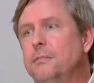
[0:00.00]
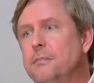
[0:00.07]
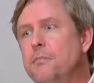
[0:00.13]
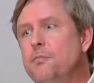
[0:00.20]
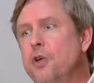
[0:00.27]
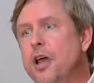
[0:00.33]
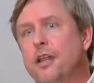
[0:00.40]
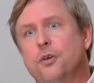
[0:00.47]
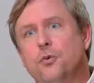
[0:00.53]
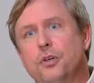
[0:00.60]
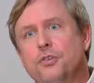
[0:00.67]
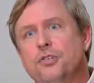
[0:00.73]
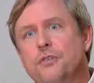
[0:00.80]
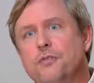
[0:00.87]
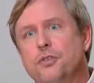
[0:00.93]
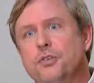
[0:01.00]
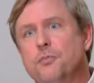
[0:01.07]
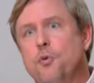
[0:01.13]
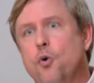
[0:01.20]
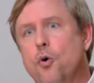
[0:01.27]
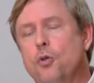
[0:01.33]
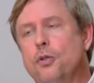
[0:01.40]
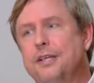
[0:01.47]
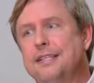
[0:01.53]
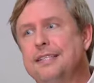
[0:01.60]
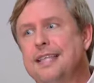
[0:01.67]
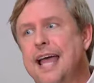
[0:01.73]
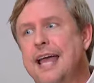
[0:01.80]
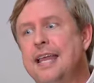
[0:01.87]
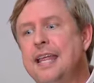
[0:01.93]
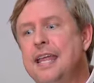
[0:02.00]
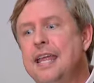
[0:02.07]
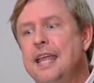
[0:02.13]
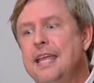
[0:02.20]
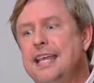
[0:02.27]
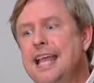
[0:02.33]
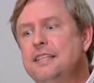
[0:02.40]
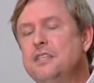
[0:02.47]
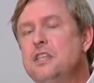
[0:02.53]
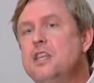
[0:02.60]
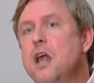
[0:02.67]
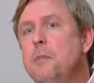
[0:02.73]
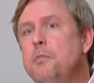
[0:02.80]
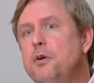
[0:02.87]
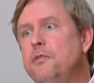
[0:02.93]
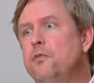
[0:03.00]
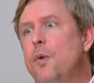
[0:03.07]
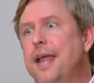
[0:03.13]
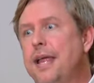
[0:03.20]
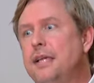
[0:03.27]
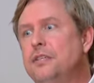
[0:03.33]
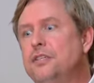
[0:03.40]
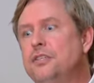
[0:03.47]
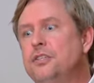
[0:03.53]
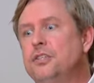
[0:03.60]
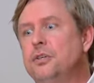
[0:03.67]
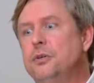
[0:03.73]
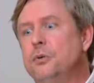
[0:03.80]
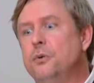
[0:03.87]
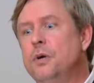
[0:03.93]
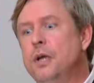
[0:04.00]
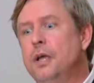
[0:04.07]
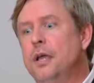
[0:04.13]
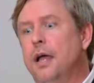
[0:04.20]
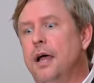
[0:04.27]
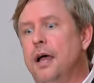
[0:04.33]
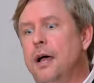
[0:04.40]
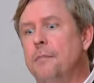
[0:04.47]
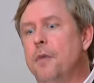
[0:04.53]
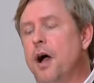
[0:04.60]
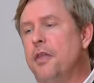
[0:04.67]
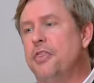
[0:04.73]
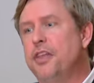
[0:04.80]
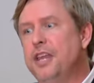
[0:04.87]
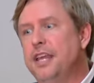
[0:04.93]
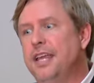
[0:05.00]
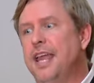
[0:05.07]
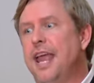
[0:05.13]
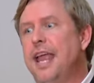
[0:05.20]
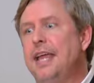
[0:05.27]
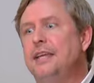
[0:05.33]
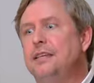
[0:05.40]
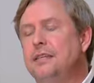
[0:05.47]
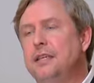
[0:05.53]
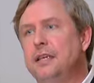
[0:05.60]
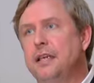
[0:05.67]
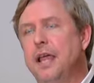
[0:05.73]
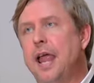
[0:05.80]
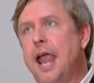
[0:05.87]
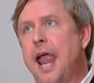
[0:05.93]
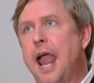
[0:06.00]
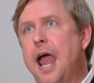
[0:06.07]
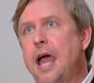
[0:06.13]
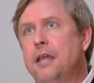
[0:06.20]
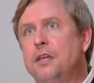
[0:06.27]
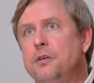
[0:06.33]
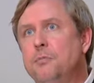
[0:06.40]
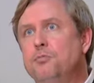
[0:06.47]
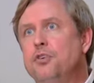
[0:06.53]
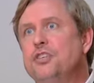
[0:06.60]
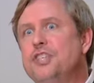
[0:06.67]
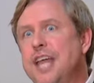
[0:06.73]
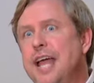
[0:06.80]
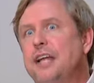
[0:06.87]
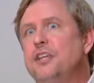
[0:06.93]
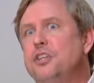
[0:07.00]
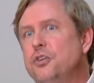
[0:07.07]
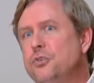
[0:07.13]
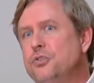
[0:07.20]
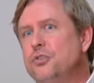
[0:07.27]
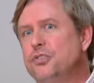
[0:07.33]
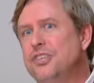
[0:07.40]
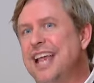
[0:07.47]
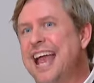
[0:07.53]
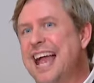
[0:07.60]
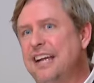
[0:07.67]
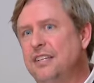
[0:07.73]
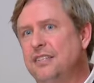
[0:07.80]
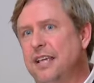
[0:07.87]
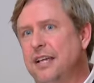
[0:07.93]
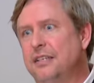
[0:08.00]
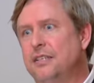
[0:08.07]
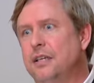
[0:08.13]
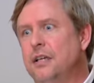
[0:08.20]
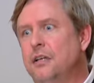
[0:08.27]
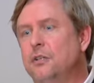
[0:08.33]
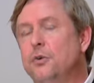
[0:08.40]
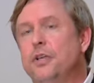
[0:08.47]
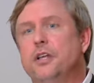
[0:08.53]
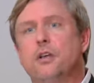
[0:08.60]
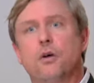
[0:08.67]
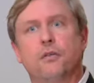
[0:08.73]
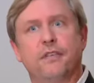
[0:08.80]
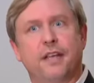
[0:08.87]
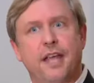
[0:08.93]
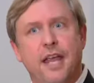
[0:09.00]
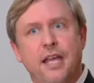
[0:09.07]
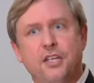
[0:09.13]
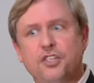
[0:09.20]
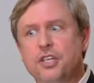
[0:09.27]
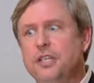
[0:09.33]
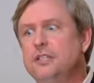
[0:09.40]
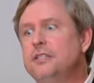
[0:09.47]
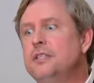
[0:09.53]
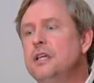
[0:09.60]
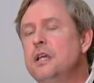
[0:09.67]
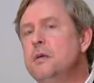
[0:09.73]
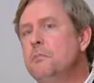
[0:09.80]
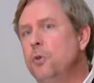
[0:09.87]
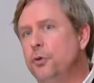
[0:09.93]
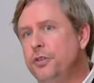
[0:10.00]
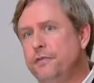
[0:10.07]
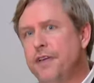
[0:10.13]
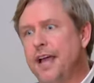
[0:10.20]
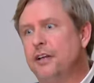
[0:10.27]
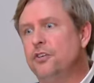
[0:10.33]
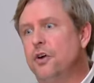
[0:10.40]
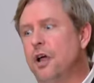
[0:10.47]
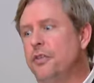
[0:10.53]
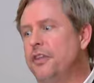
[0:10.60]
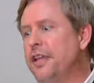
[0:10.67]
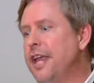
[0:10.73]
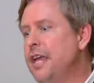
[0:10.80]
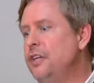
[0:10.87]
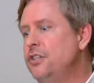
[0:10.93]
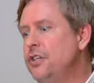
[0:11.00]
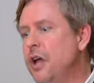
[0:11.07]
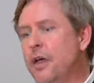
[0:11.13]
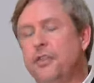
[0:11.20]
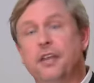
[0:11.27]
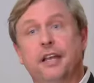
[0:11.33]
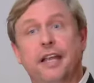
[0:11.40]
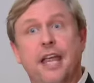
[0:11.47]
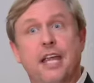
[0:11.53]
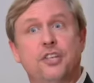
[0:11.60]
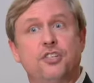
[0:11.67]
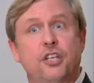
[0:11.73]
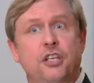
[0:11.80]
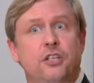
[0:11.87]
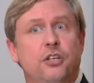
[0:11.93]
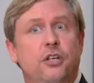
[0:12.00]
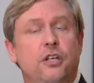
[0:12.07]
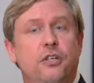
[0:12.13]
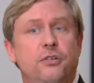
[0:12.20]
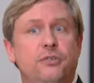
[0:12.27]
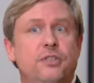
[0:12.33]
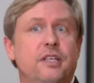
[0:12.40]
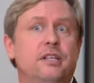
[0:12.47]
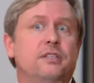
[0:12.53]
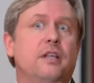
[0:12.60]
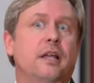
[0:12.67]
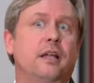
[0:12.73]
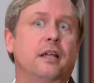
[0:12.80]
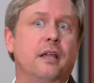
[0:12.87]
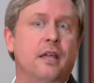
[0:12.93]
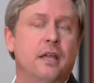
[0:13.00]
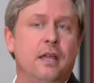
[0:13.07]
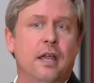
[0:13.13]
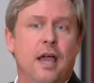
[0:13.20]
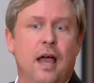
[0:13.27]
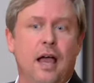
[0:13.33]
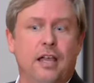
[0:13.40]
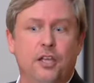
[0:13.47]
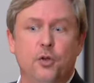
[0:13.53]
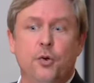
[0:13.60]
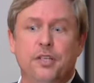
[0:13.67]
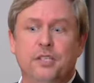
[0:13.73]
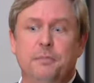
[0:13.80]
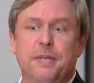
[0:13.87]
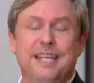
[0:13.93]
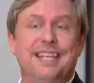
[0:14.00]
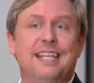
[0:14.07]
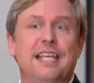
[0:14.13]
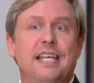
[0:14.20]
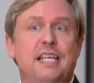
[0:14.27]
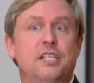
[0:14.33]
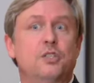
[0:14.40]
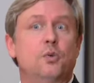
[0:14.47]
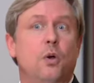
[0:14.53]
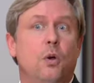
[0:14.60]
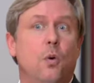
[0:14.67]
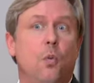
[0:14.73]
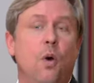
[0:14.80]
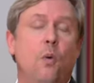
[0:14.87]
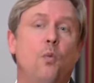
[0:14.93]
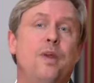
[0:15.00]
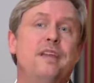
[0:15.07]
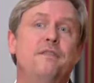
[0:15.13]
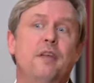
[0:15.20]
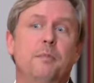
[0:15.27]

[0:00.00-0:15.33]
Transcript: product we're using for this portal is that it has a number of ways to authenticate and protect users' access, including notifications, multi-factor authentication. You could use things like USB keys. What we've